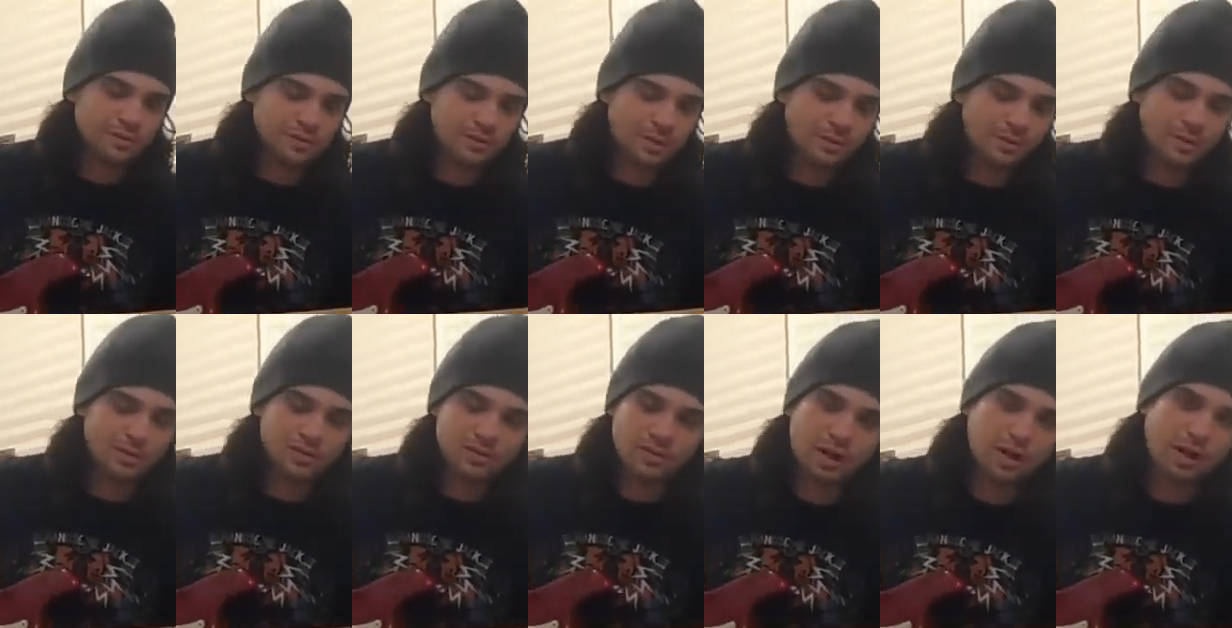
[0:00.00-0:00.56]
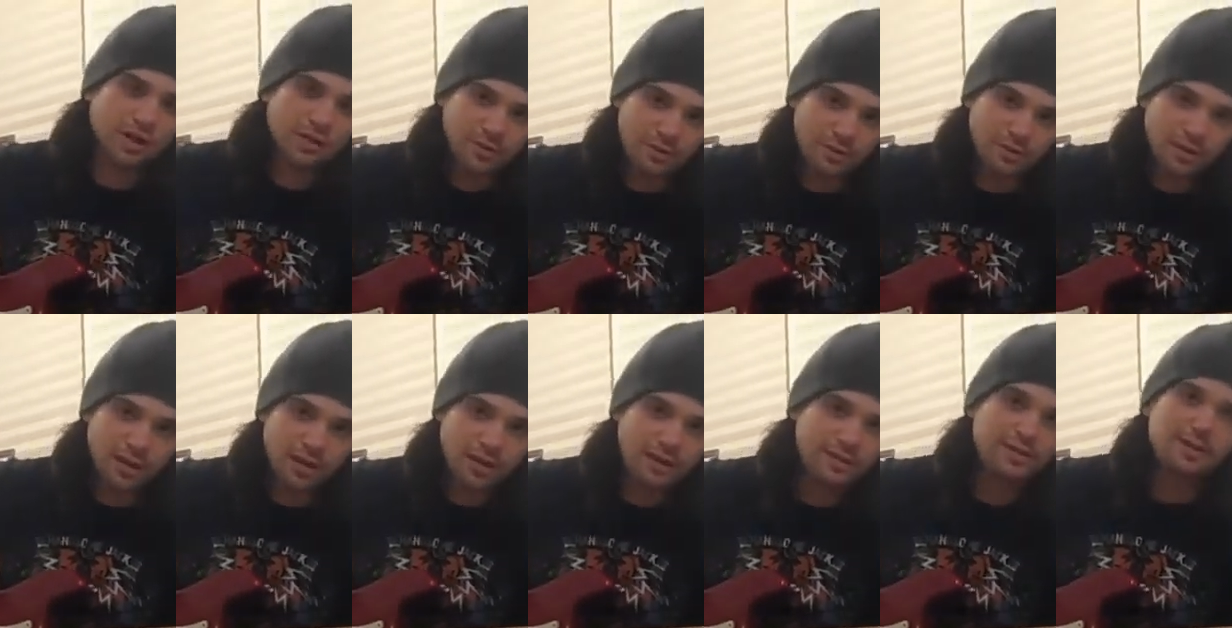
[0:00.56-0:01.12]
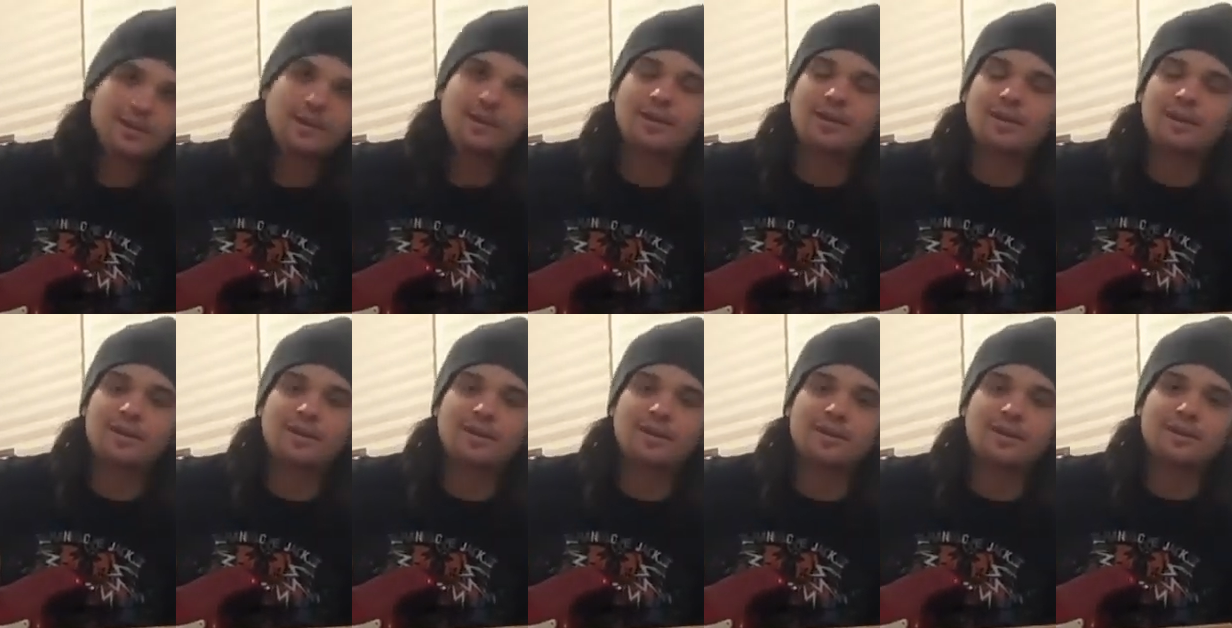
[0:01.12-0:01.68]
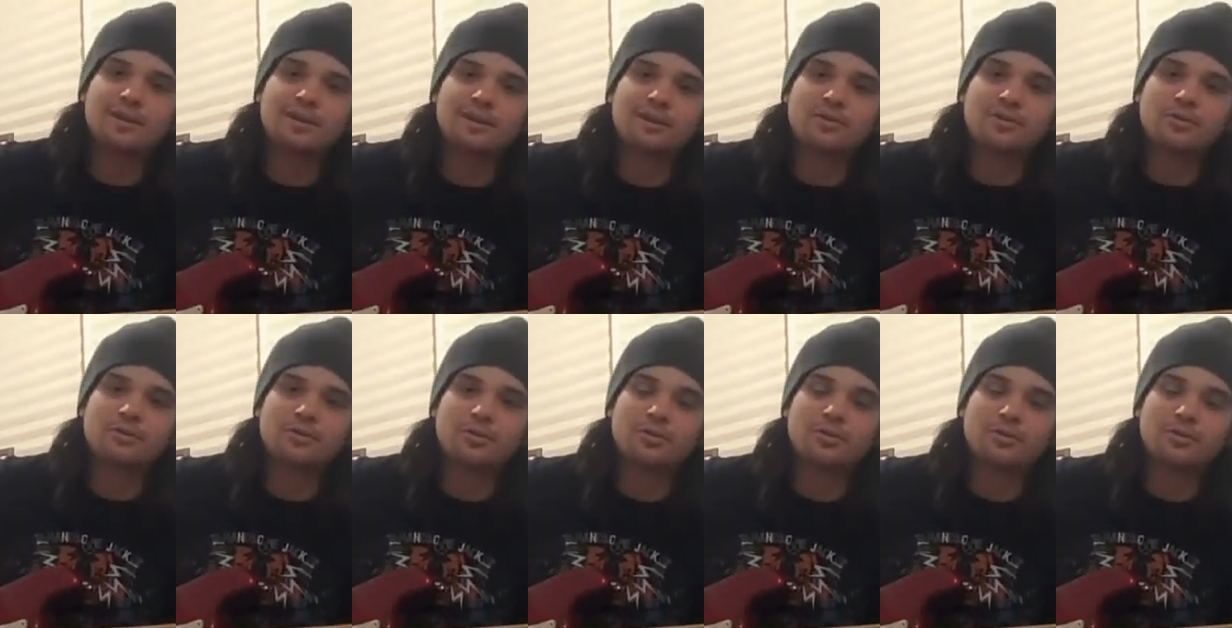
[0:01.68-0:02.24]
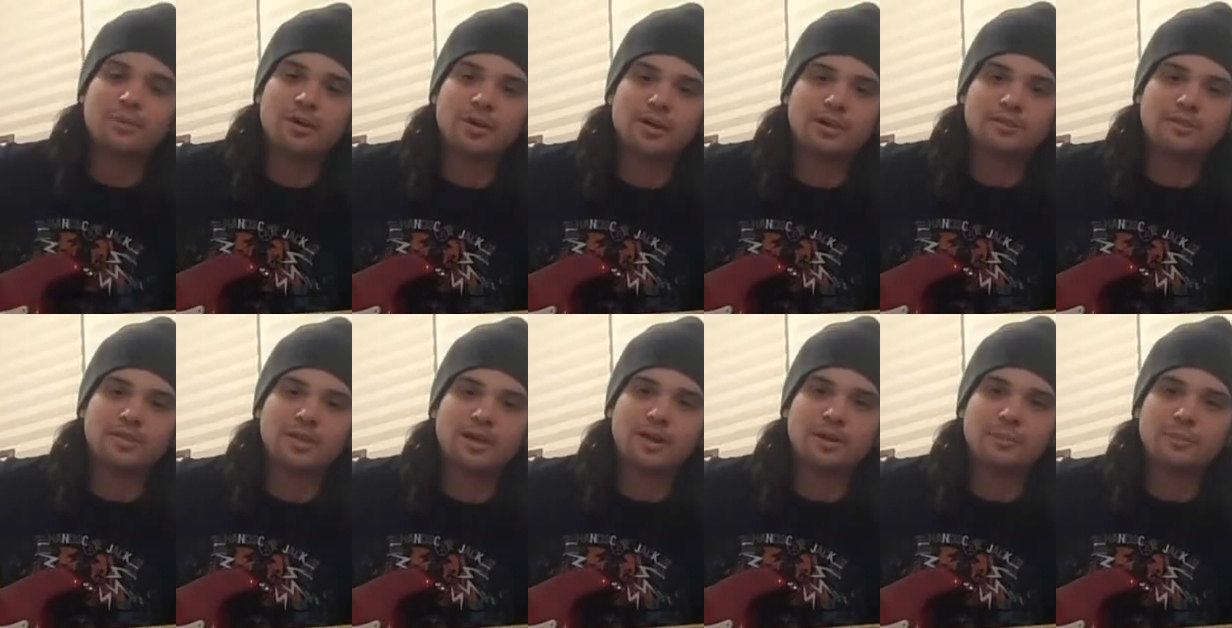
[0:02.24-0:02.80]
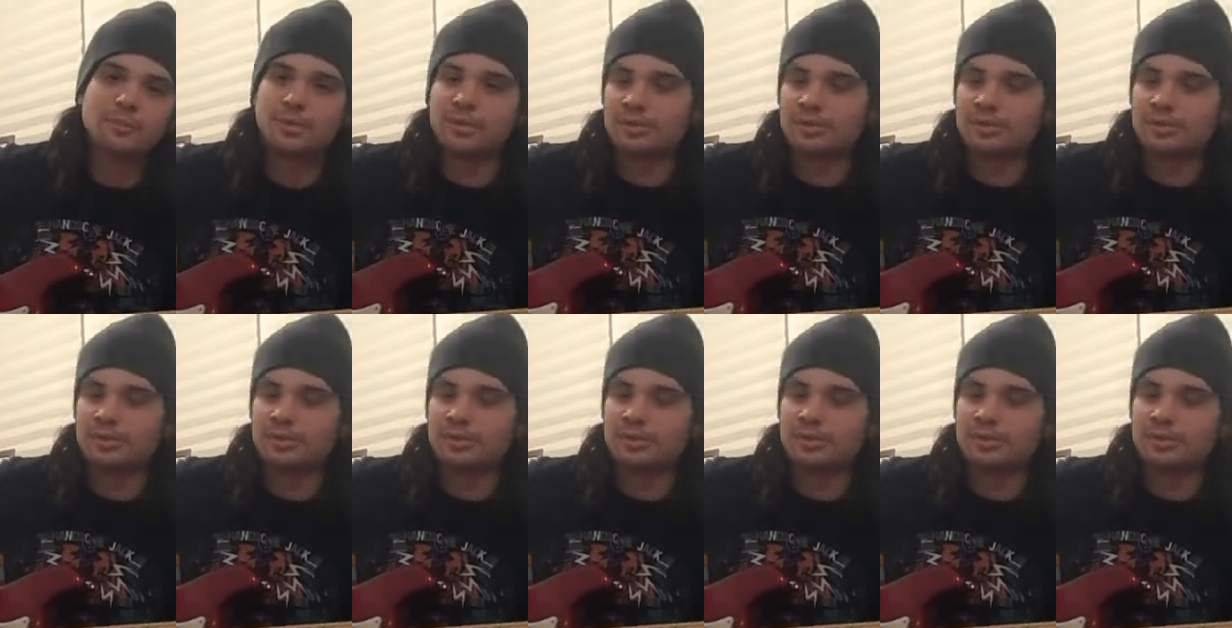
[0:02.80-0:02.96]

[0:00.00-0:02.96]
So I'm going to try to do that in a shorter amount of time,